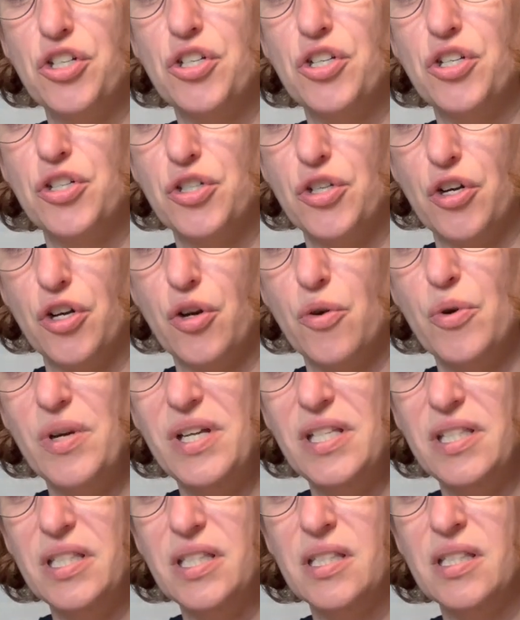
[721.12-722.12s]

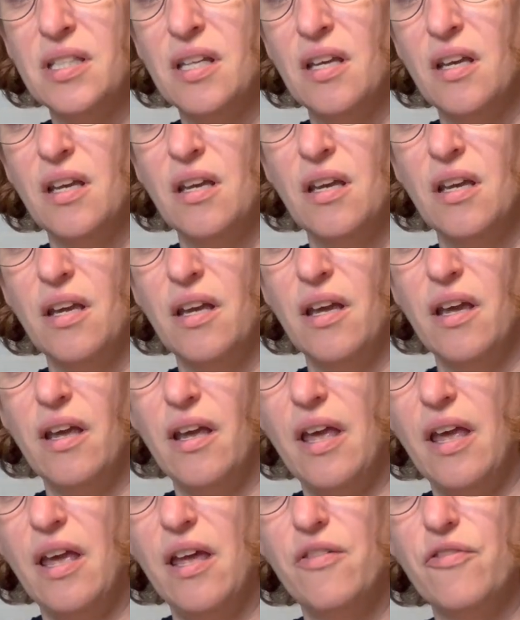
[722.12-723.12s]
Turquoise.
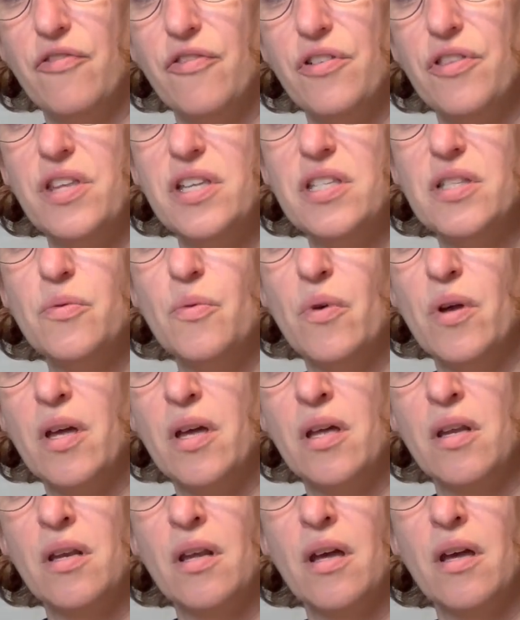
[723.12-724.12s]
And for this
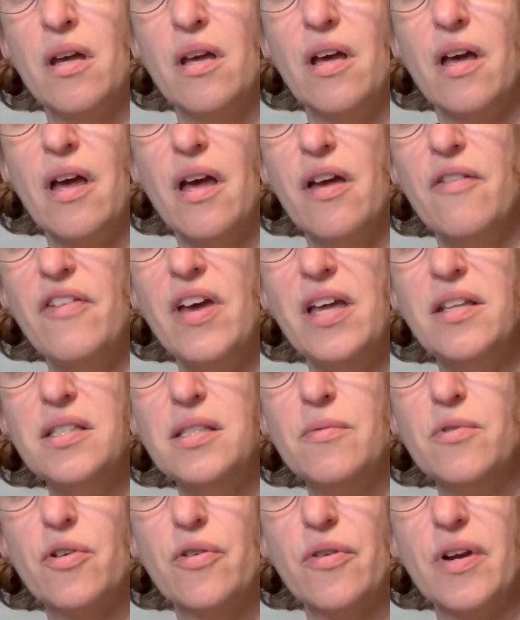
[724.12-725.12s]
one, I've had
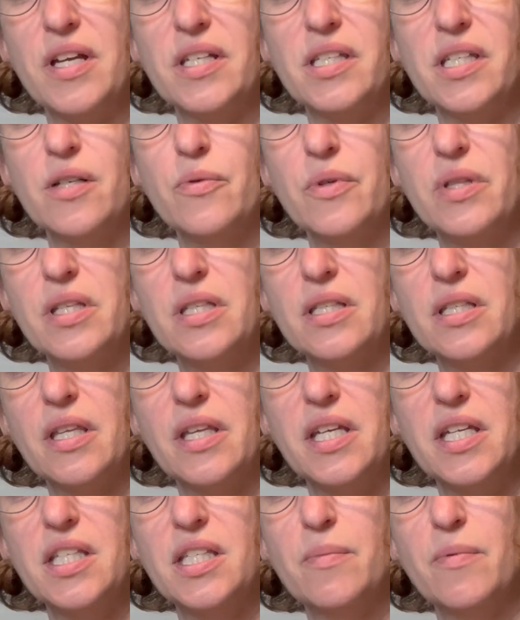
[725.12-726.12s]
some crazing with this
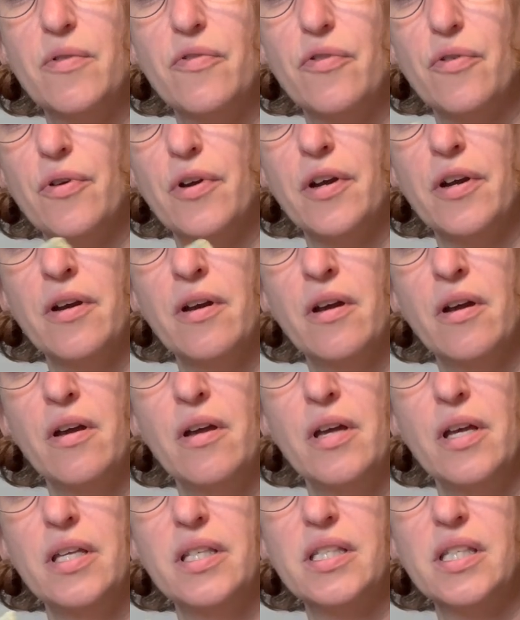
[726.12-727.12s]
glaze before,
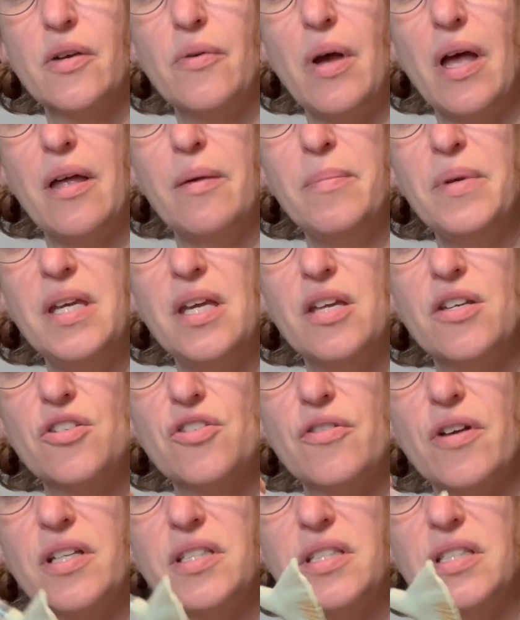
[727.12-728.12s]
so I'll be
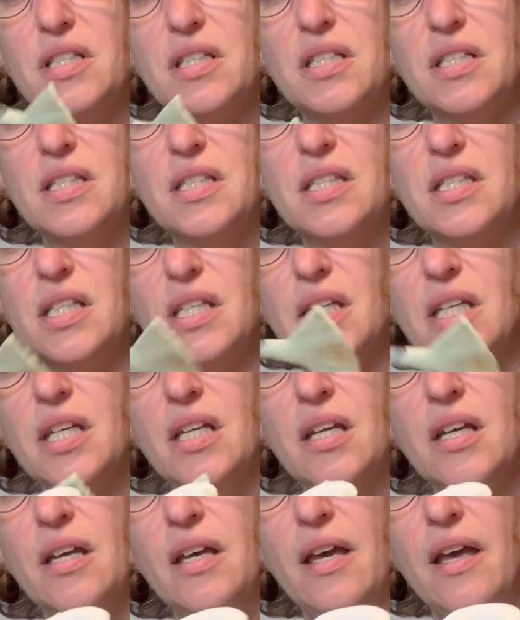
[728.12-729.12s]
interested to
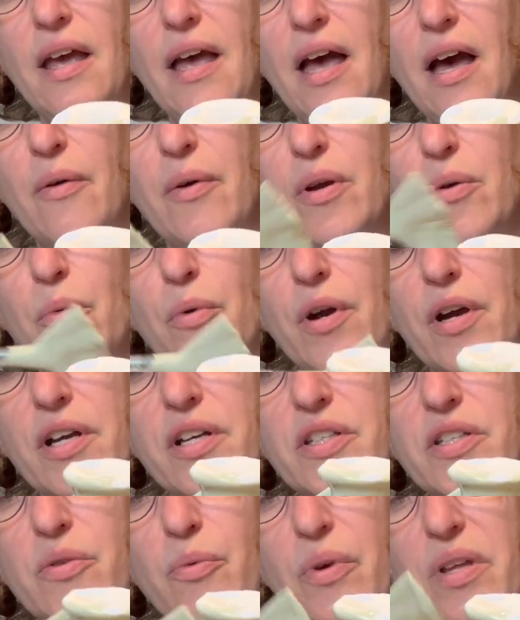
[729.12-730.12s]
see how it
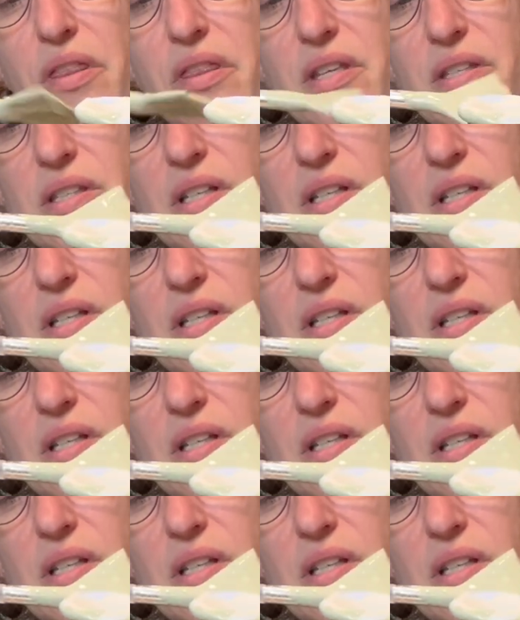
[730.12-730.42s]
works with this